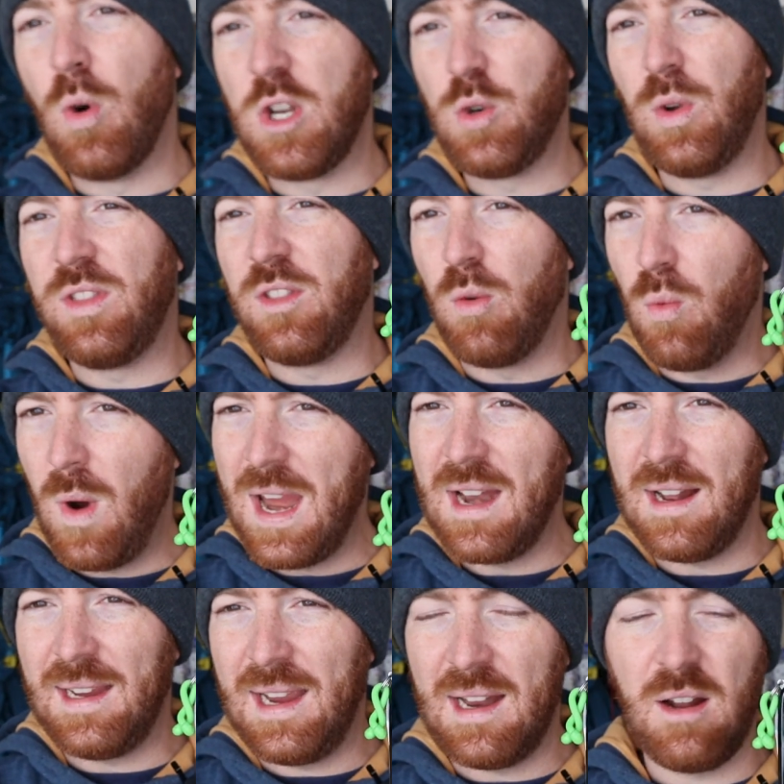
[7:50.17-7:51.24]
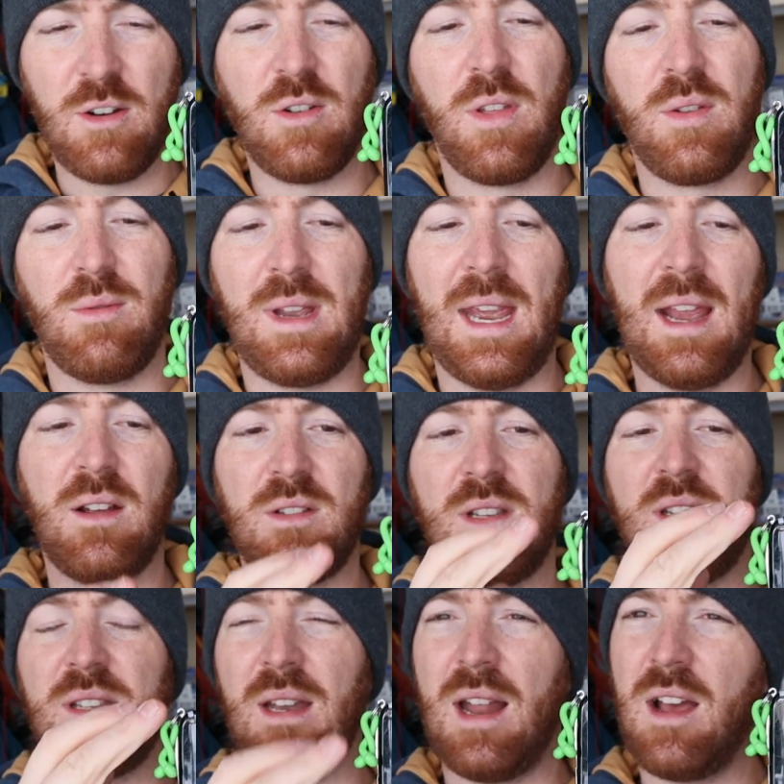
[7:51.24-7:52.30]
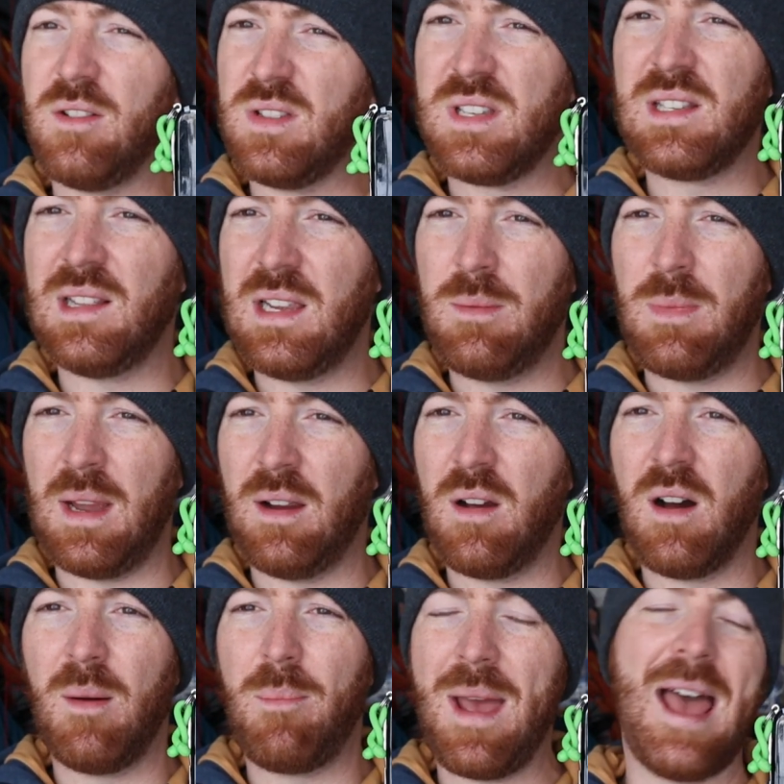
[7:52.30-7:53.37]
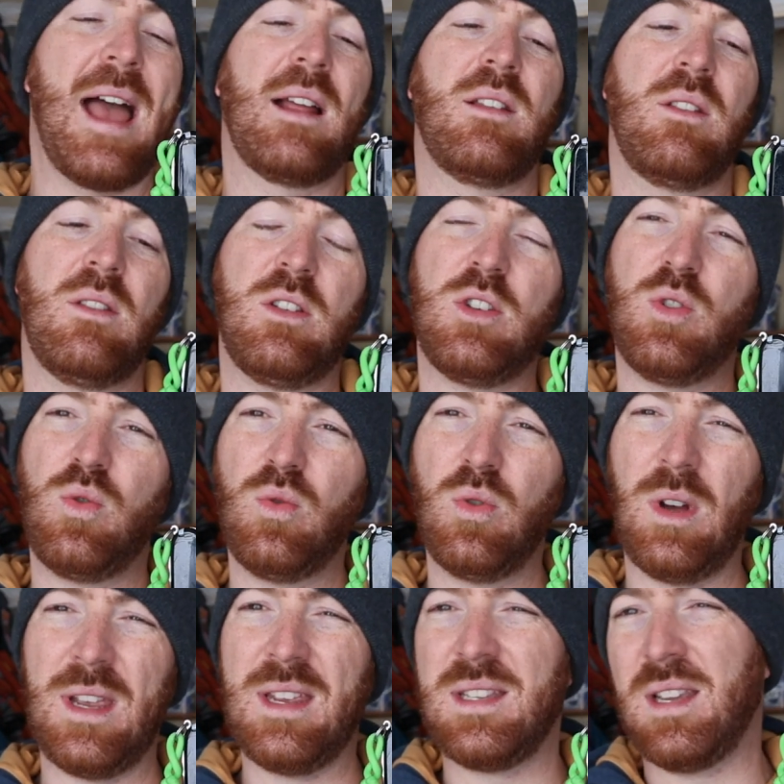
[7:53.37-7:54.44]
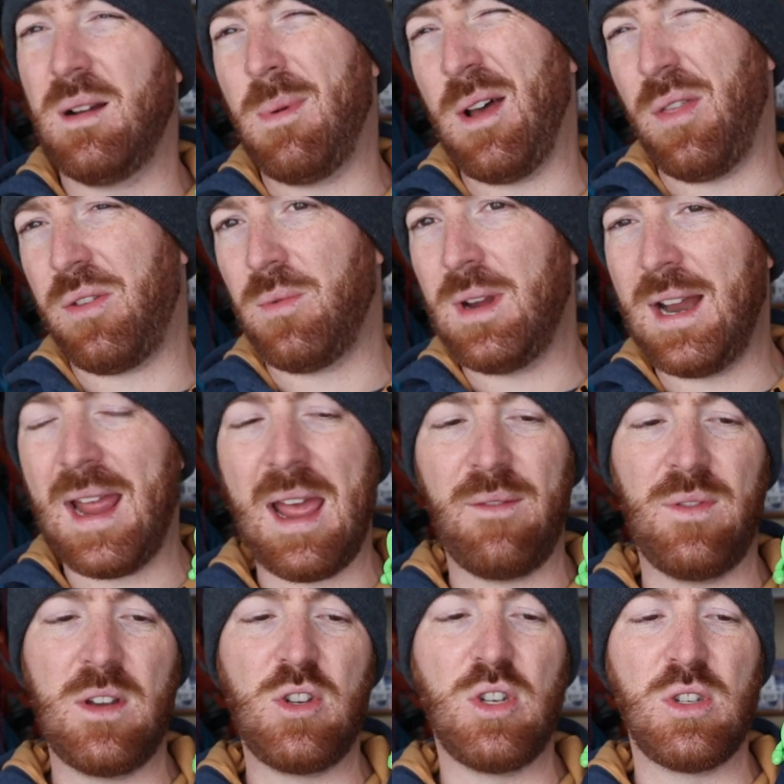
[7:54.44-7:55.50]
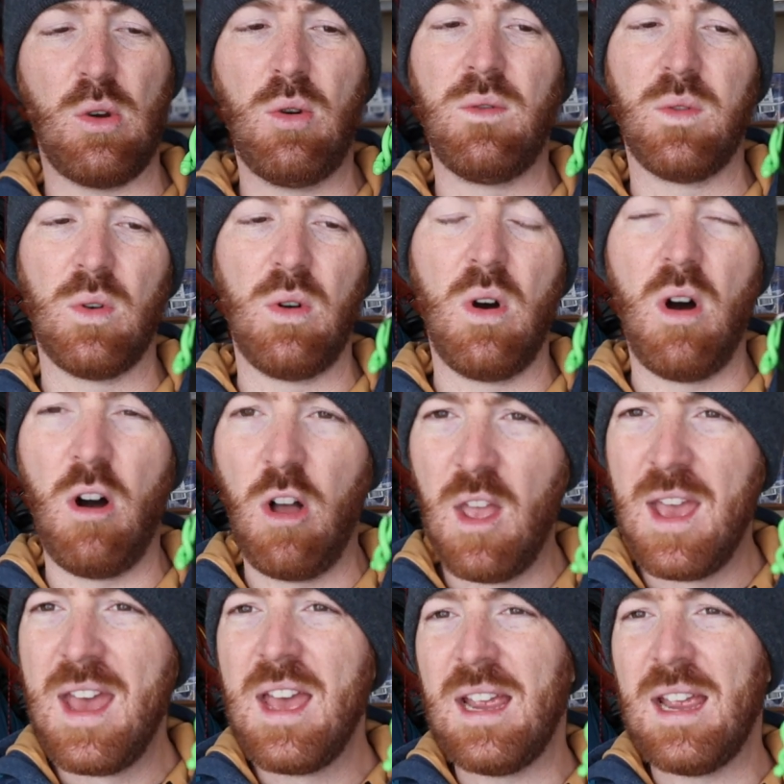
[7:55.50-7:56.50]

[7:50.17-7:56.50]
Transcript: which with the weight, again, under three ounces and how slim and compact the tool is at about three and a half inches overall,